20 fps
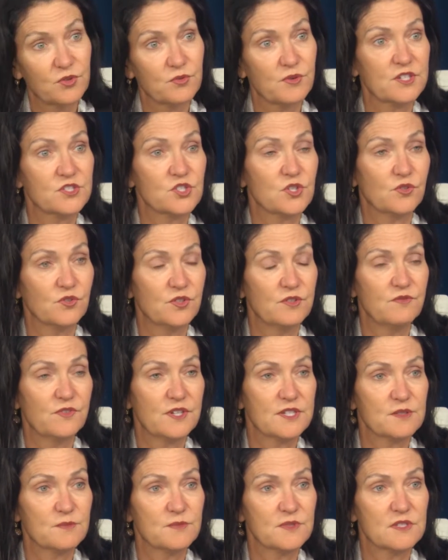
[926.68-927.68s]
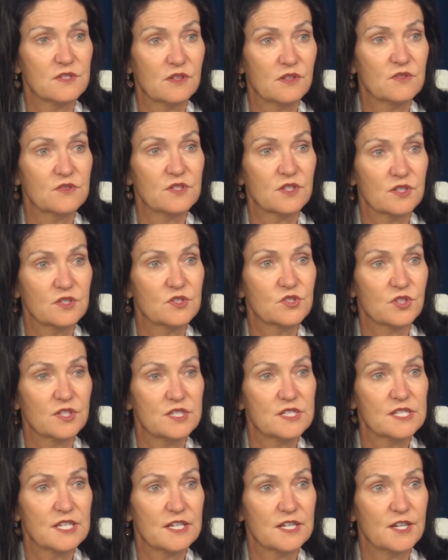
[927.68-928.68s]
threshold investments in those
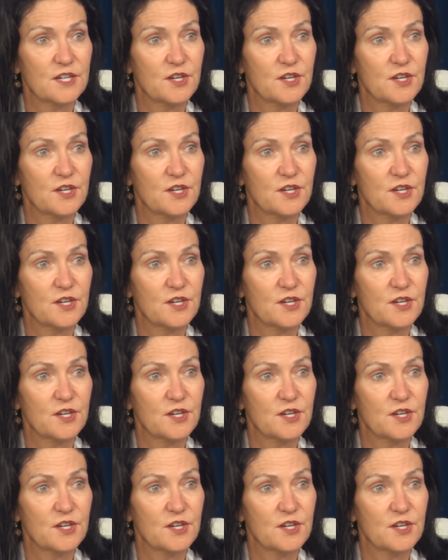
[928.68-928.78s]
countries